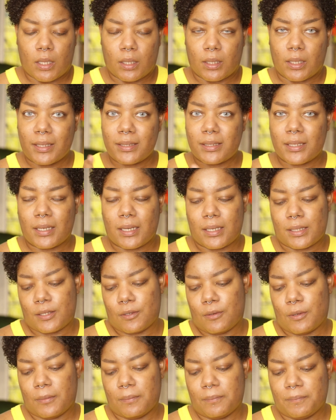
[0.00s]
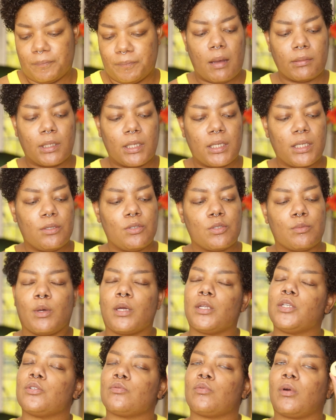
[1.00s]
let's get into it. I'm going to use
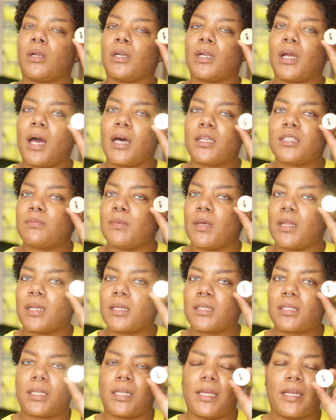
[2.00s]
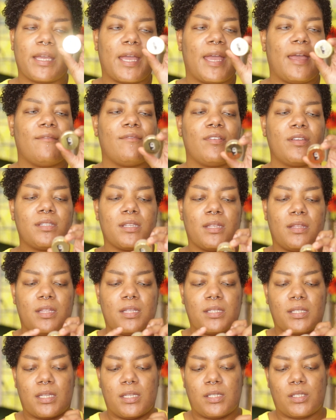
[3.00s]
my Gerard Cosmetics Clean Canvas, and
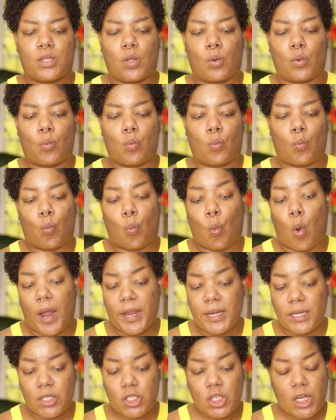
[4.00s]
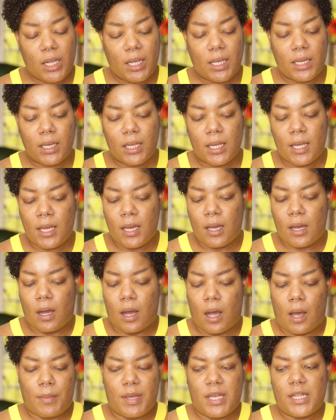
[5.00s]
this is the white shade.
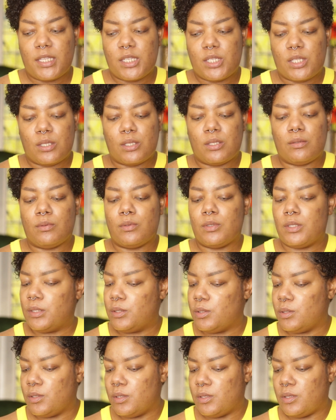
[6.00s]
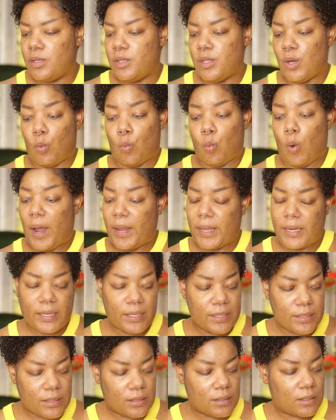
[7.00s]
It's the
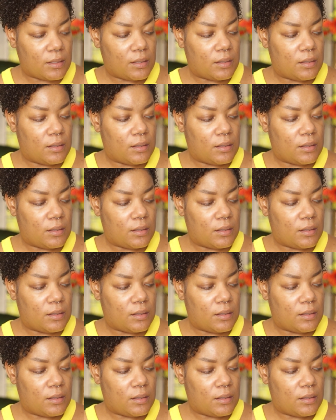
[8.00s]
whitest